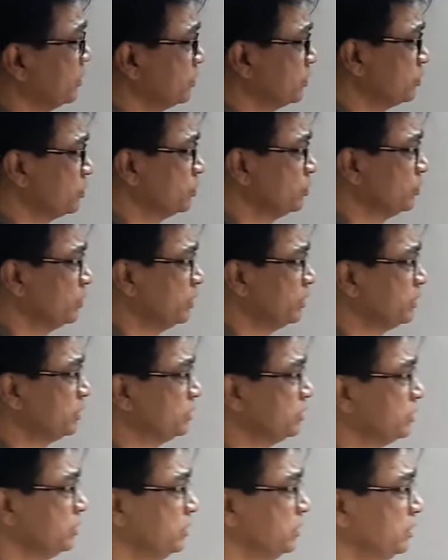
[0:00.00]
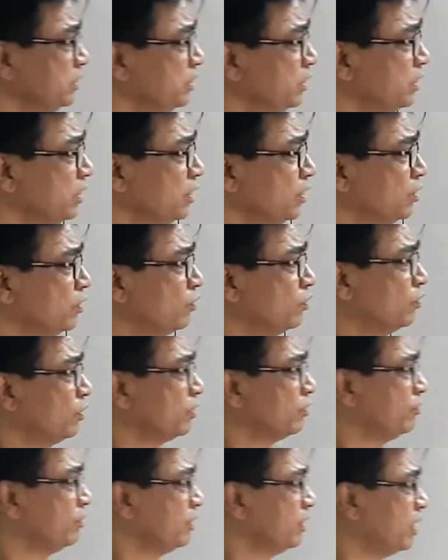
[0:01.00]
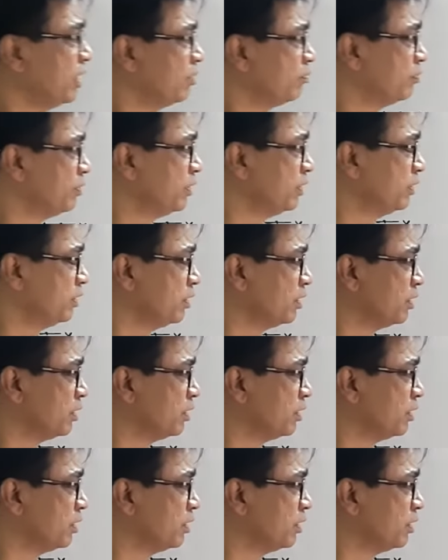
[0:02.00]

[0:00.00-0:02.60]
So let us see what will happen